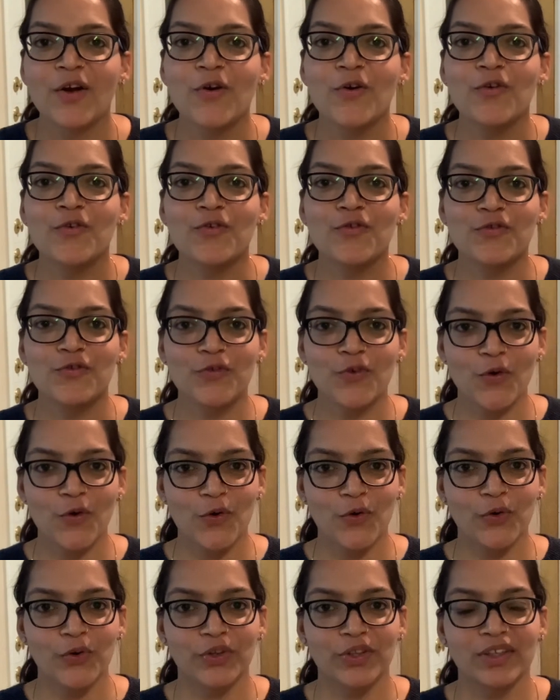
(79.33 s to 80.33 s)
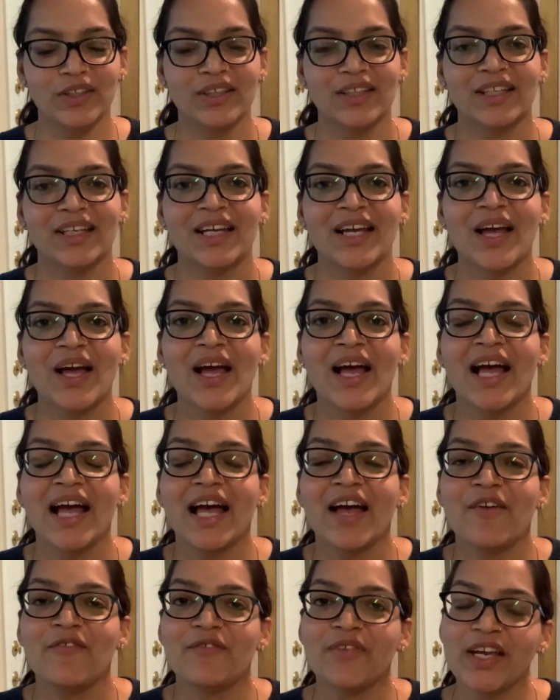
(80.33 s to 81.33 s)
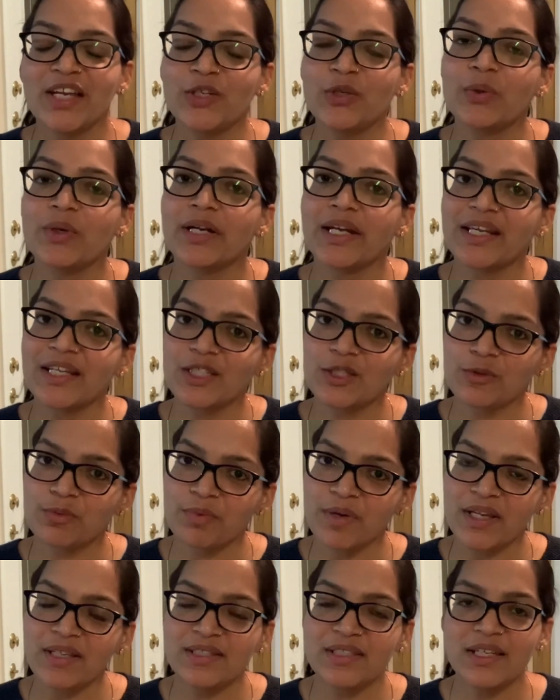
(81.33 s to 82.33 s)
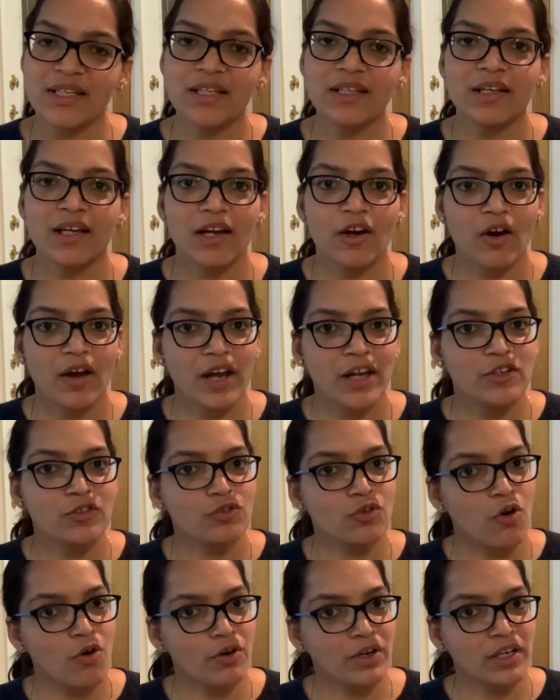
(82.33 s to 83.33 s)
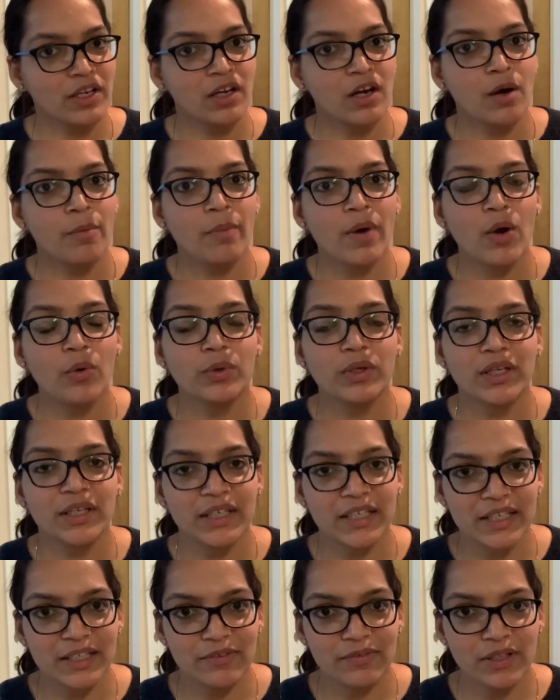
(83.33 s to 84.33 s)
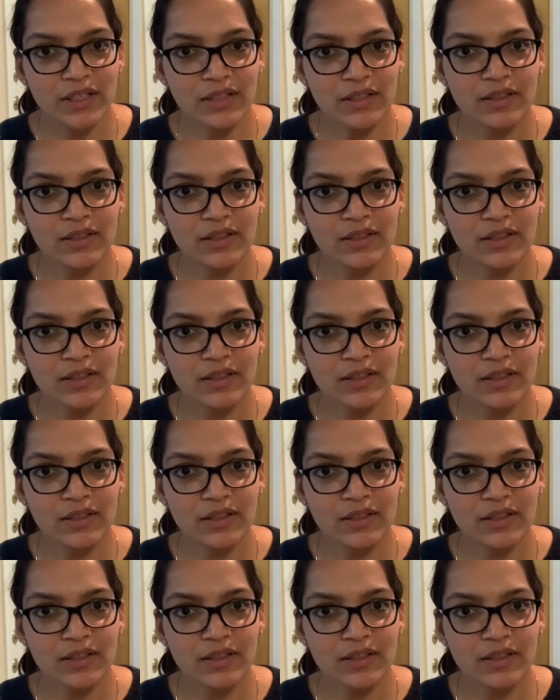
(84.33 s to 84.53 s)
Fourth, when you are expressing and talking about an event,